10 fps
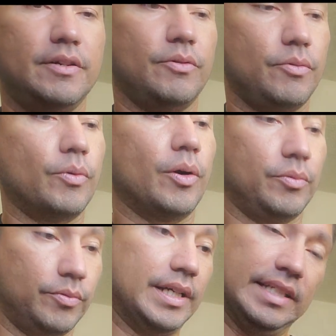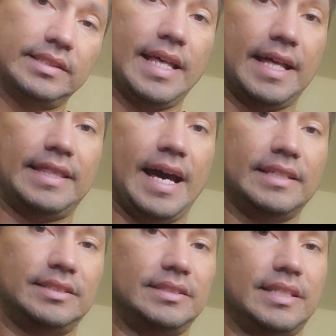well, what is that?
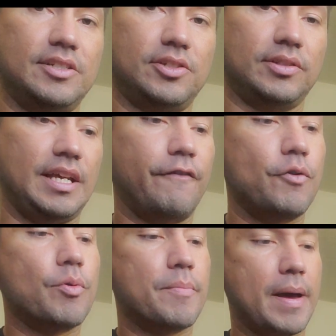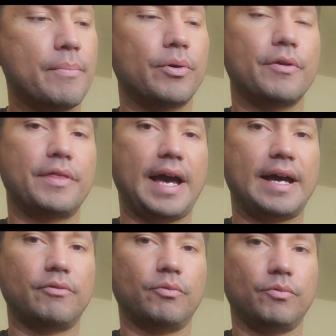That's essentially, if you remember that,